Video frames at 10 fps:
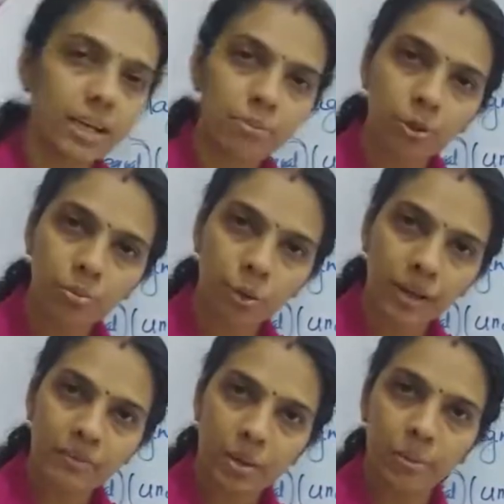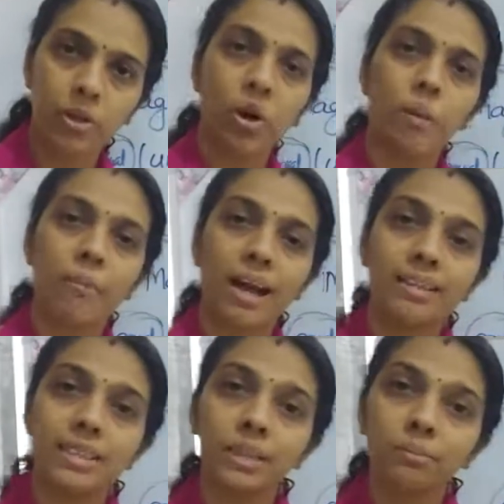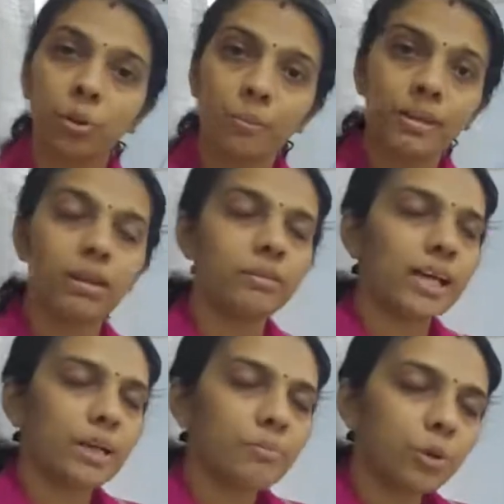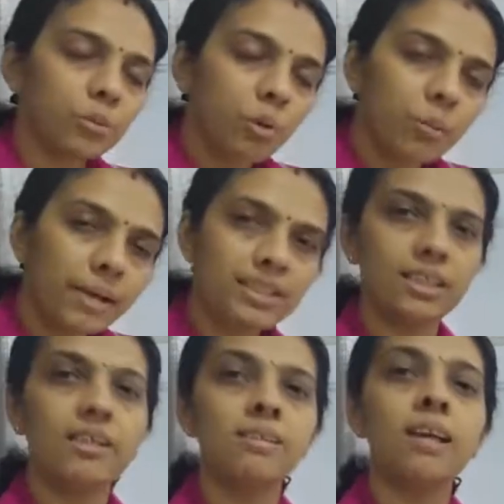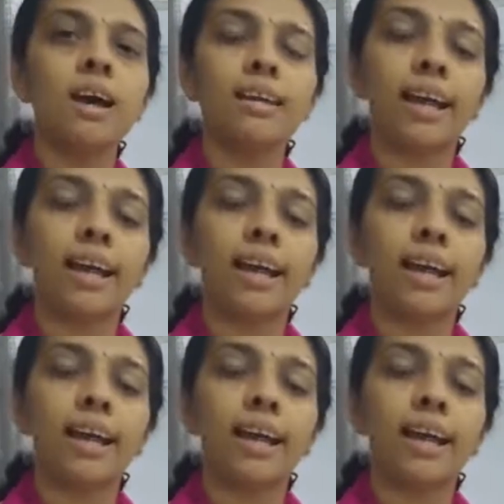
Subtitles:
dipole moment will be, or magnetic moment or dipole moment is